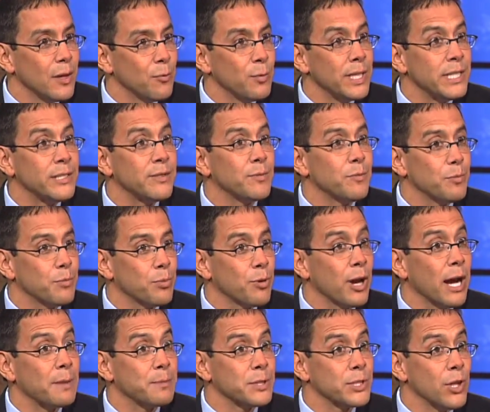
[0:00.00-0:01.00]
we
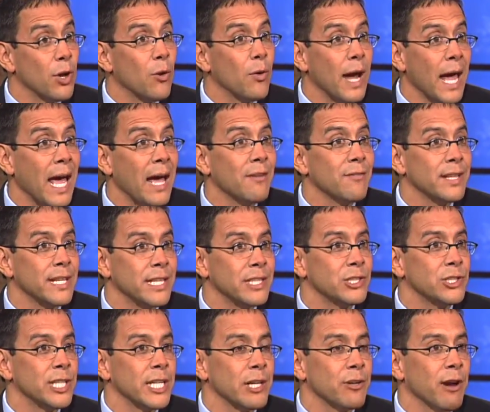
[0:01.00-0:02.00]
perhaps don't have any
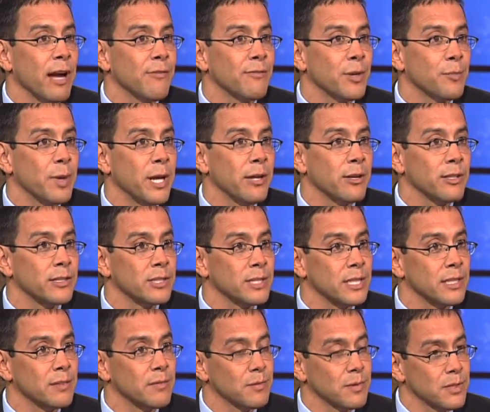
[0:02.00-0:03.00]
geographic barriers
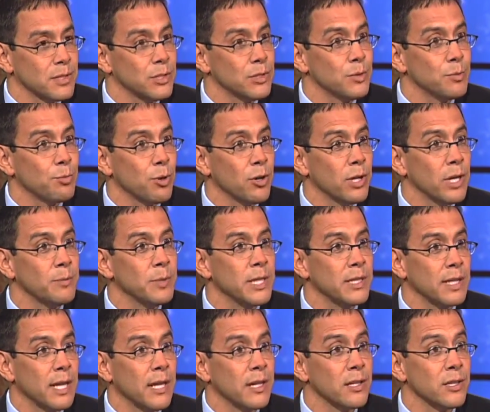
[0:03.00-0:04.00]
to
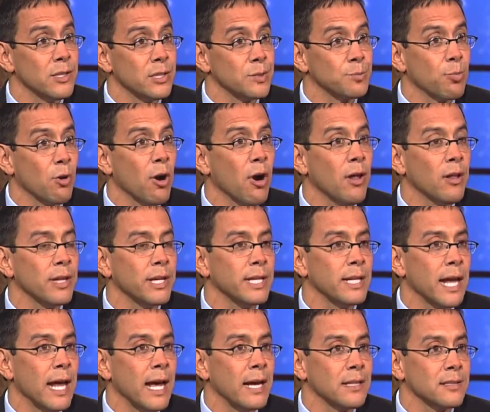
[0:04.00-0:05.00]
prohibit kind of the
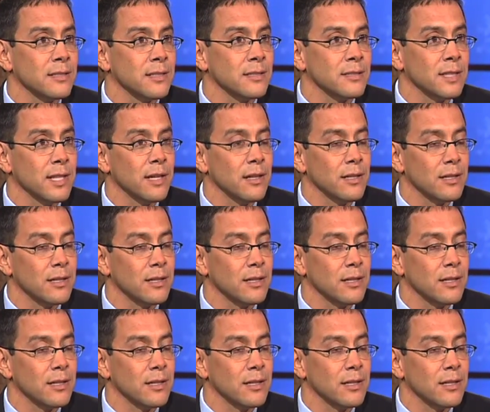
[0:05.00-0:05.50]
sprawling access,